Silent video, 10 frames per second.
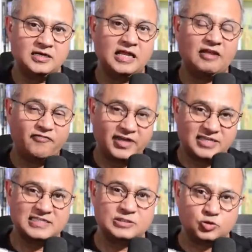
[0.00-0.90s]

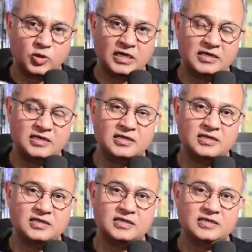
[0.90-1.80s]
infections well
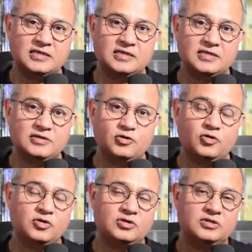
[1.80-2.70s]

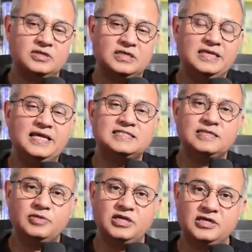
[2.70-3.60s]
or less
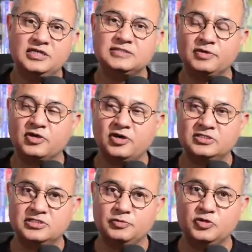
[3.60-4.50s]
ability is because
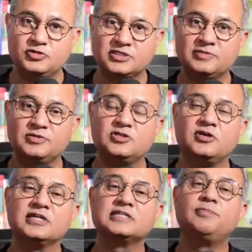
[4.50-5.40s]
the immune system is not
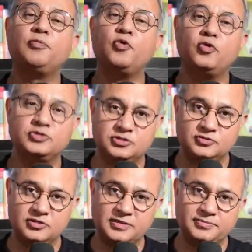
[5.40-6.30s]
exposed to
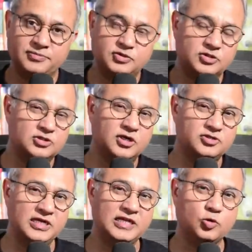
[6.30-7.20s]
them so it's not
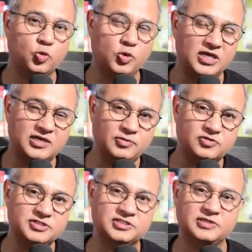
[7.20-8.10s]
really a weak immune
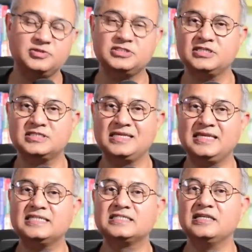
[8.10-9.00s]
system it's just
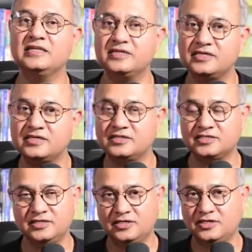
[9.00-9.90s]
less learned
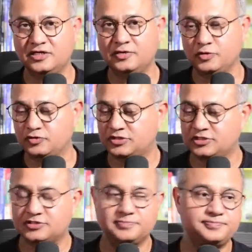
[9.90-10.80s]
immune system